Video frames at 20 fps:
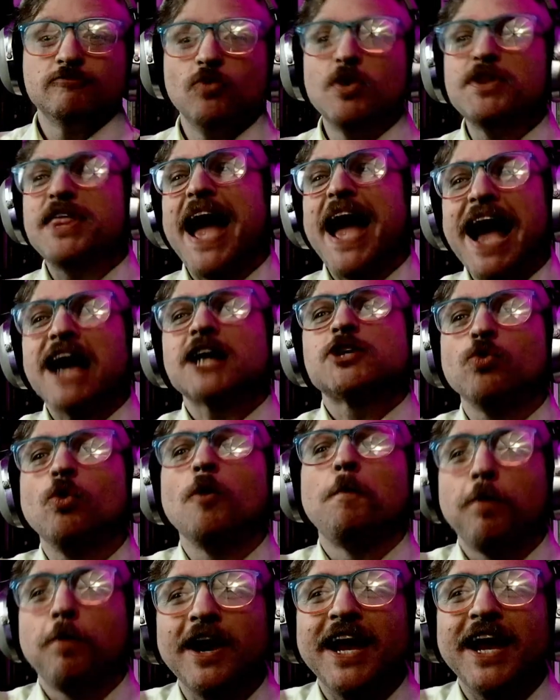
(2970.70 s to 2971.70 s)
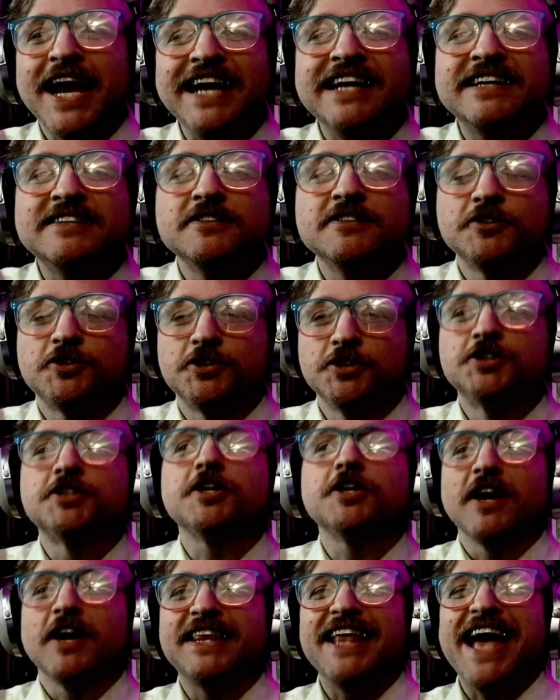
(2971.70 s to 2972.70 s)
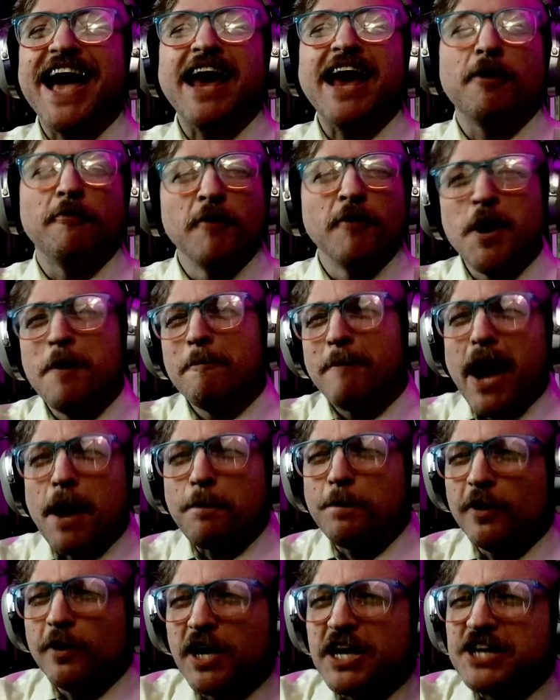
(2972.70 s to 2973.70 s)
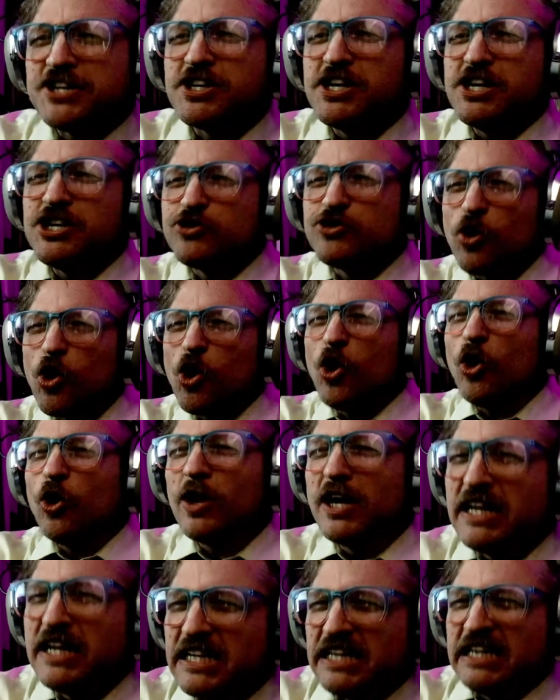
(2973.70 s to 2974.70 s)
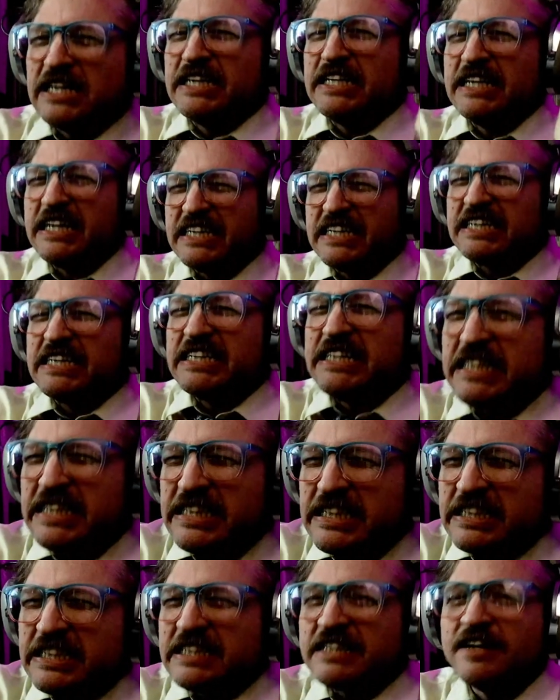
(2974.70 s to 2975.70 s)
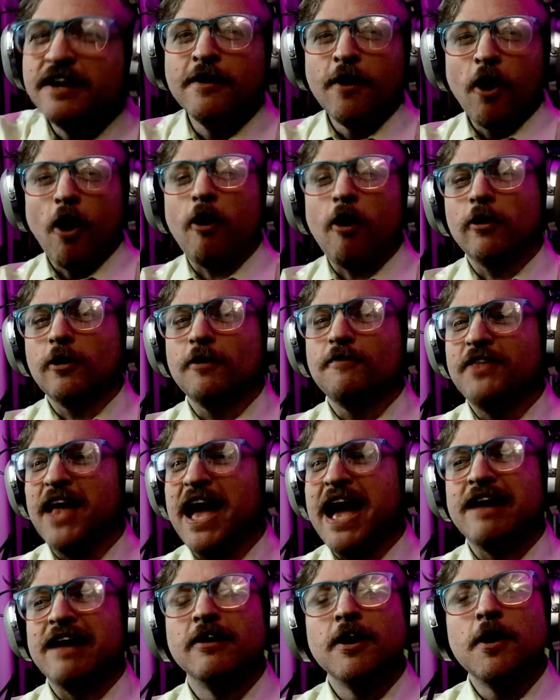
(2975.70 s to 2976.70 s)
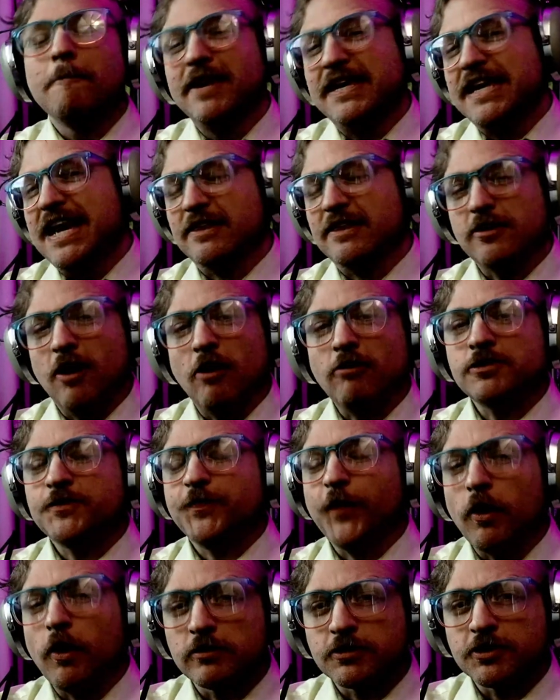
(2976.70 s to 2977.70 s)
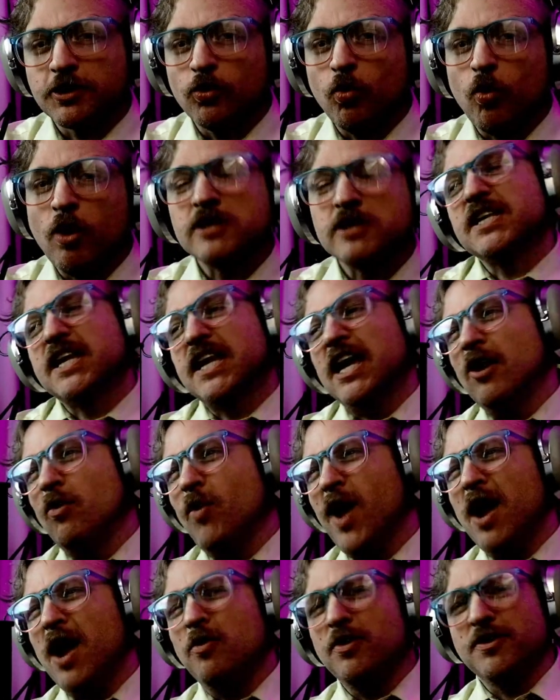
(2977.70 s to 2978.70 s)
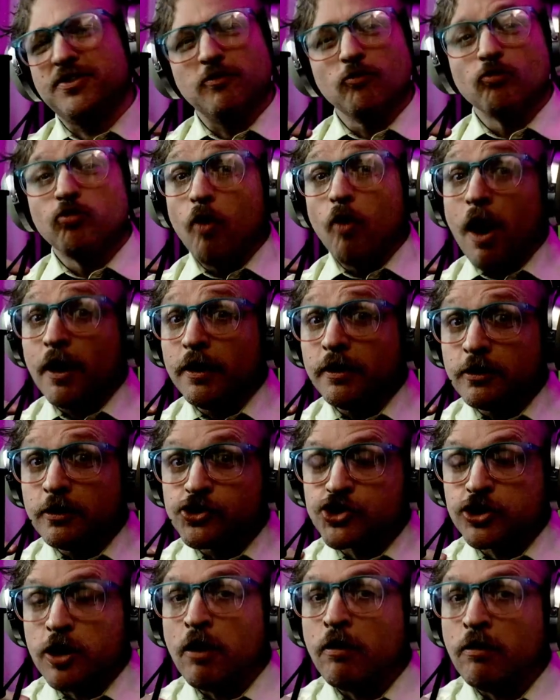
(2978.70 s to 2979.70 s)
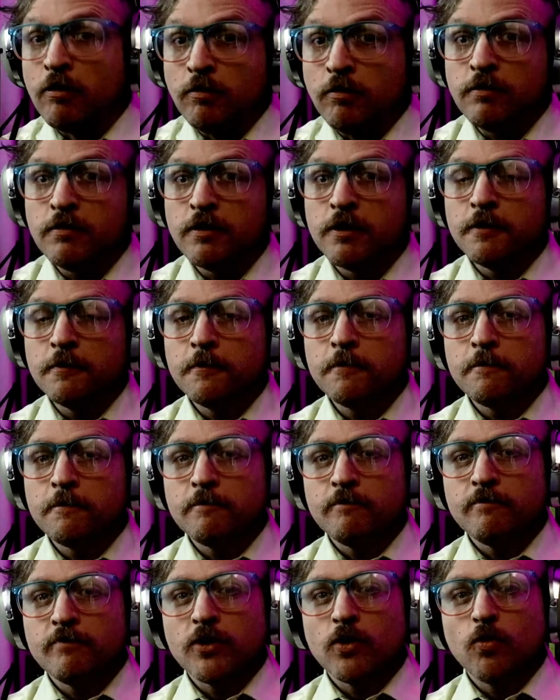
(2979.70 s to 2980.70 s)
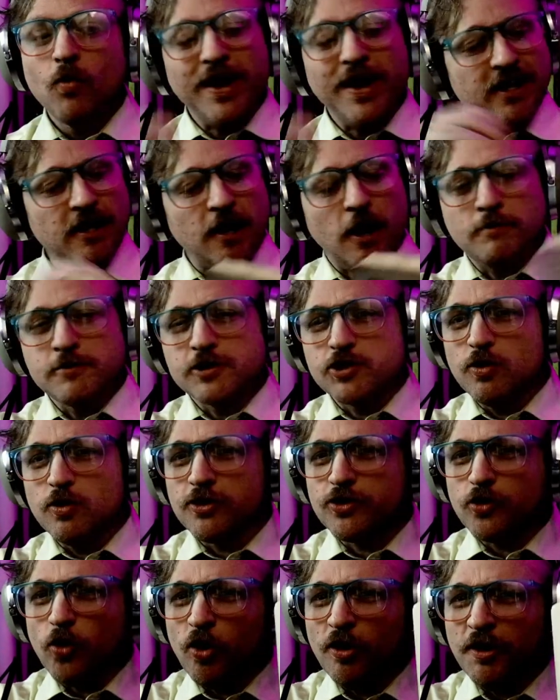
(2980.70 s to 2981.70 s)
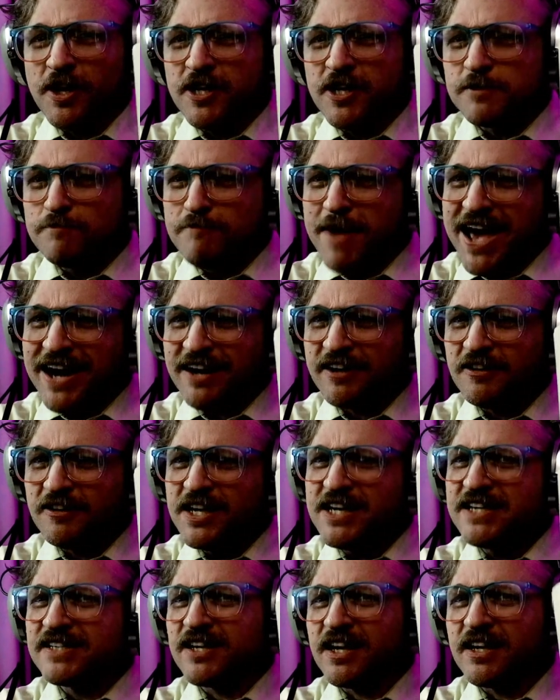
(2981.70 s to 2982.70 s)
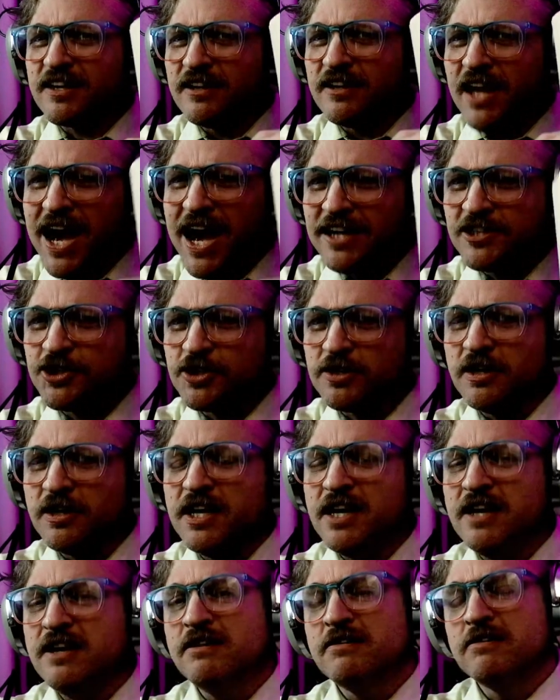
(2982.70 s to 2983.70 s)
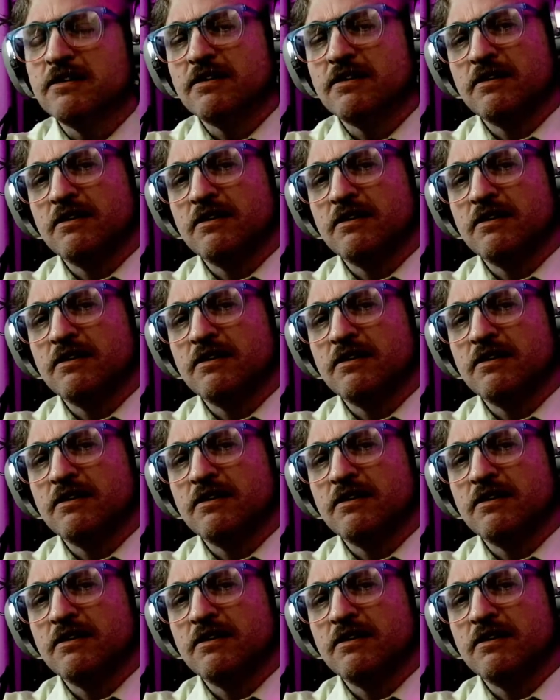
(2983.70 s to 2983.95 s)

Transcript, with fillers: With actual plans and stuff like that of population control. All of that. But yet those folks are the ones that get away with running the show when it comes to authorities, medically, psychologically,